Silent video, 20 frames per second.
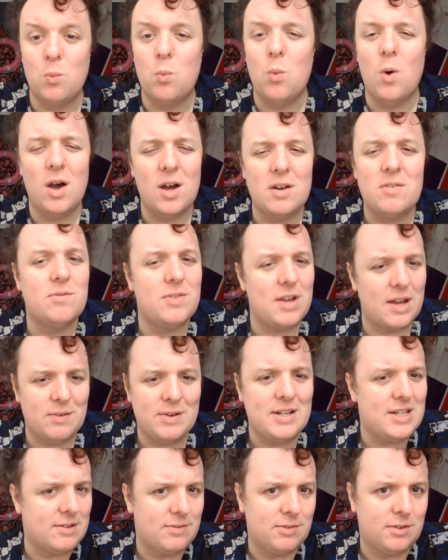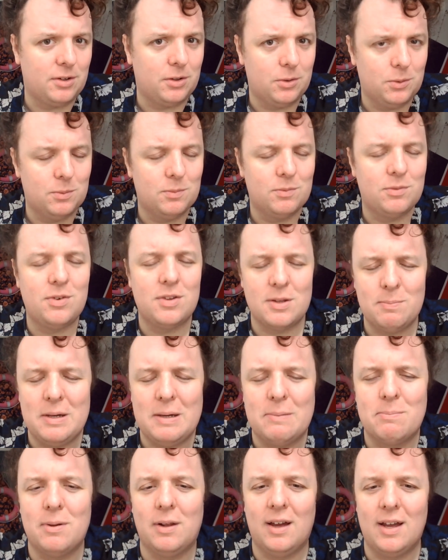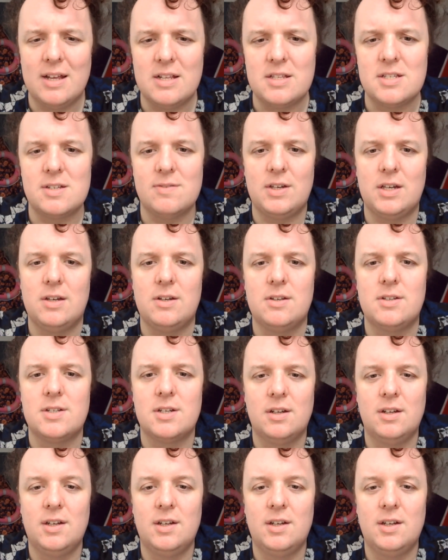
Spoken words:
weren't very difficult for the people I interviewed.